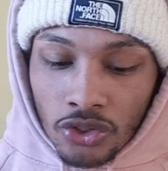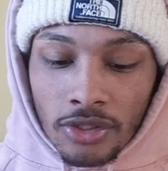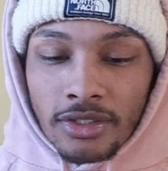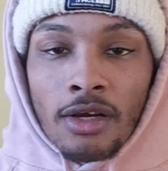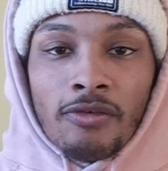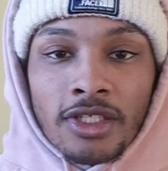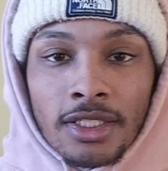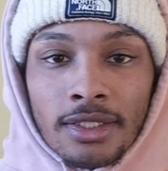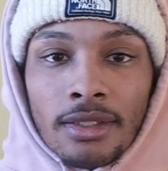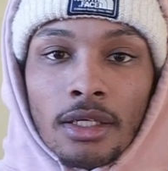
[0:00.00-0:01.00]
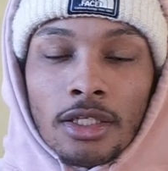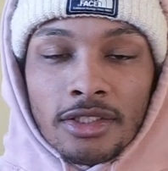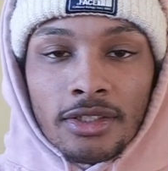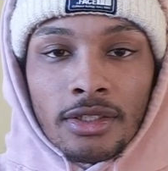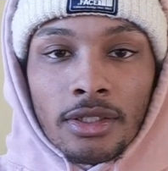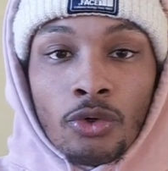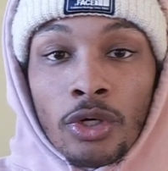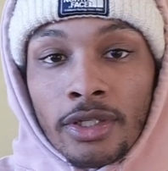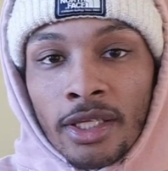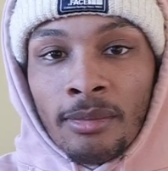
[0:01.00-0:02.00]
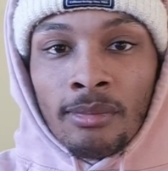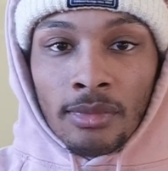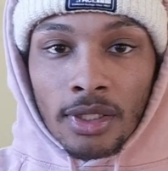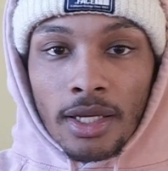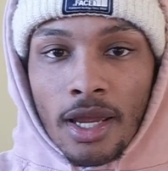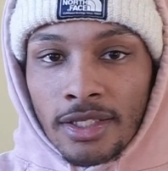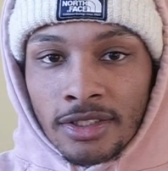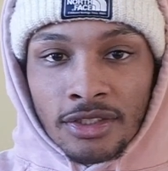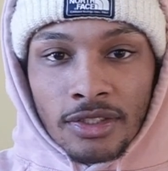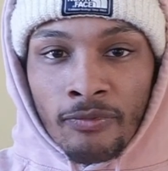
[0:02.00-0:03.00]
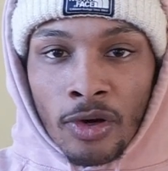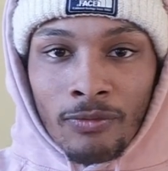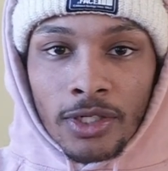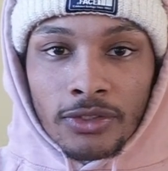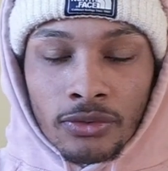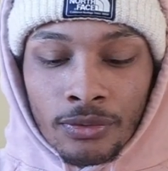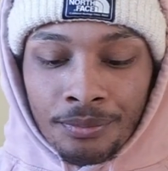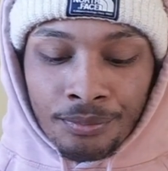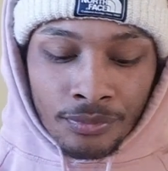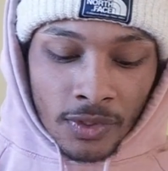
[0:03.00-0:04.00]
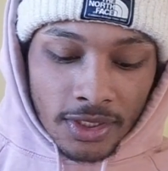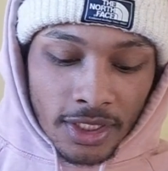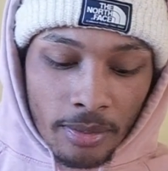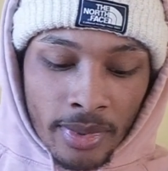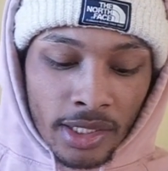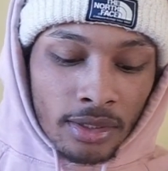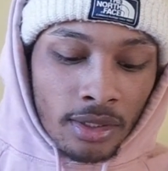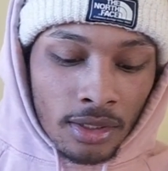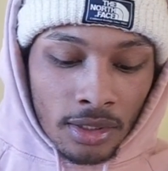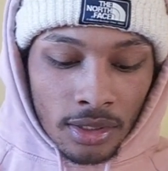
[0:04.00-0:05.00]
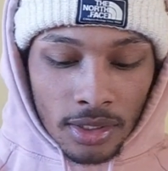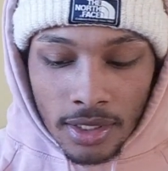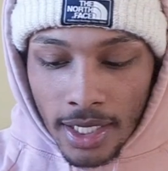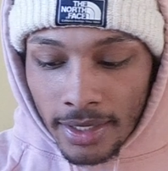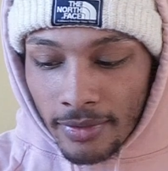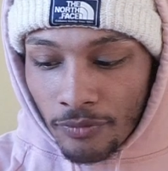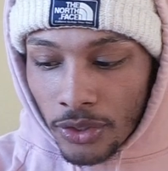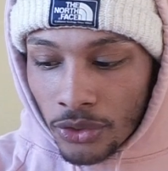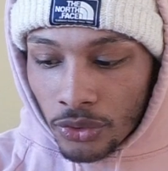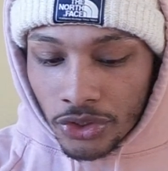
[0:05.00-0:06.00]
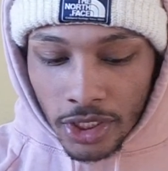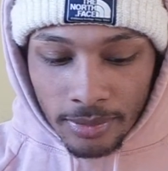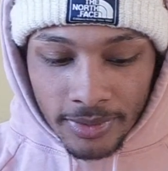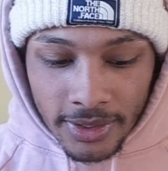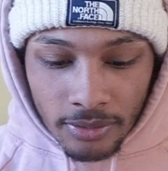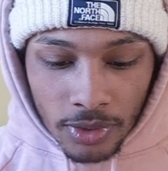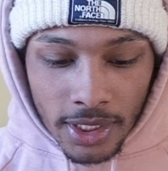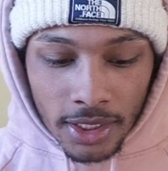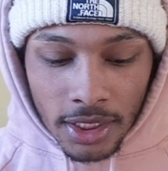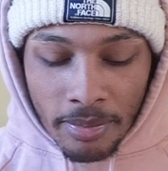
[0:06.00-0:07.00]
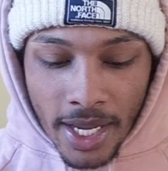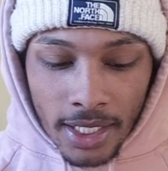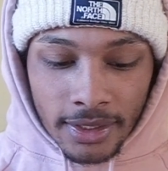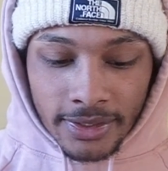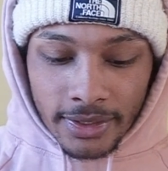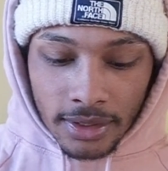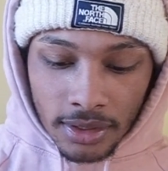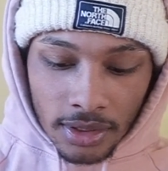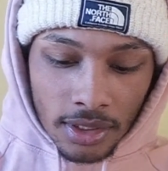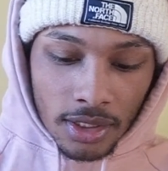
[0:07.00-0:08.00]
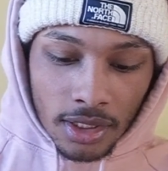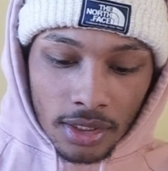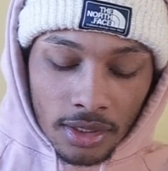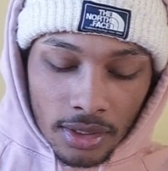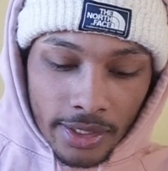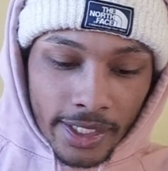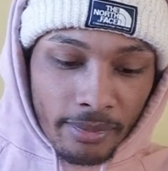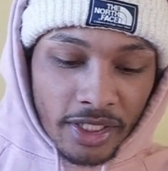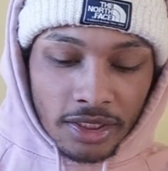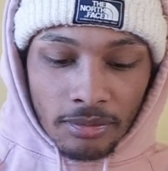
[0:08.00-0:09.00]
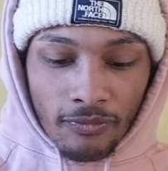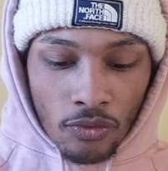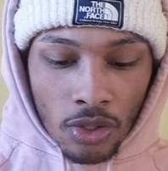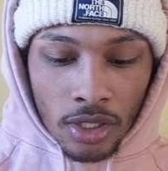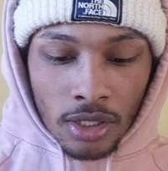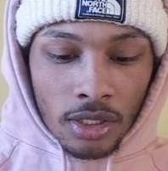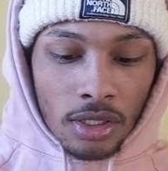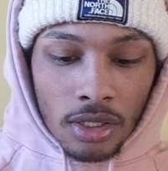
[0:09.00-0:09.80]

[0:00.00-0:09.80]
Trunks, obviously, to crit them and to just evolve onto. It's not bad. And then for the 3-drops, we got the Pans, like I mentioned before,